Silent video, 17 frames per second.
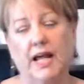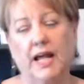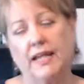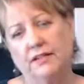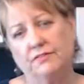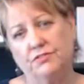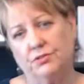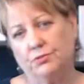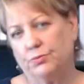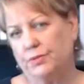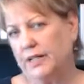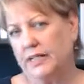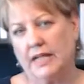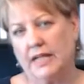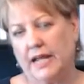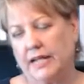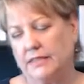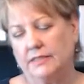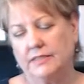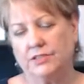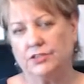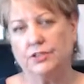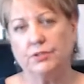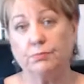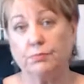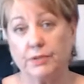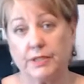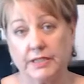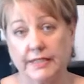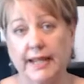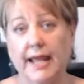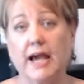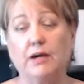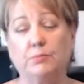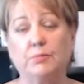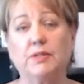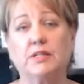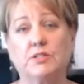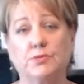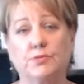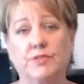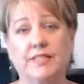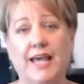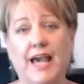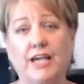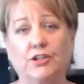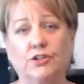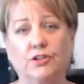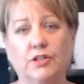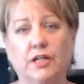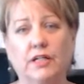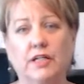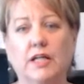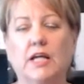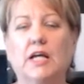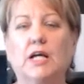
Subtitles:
I love to read, and I just couldn't put it down because it was that good.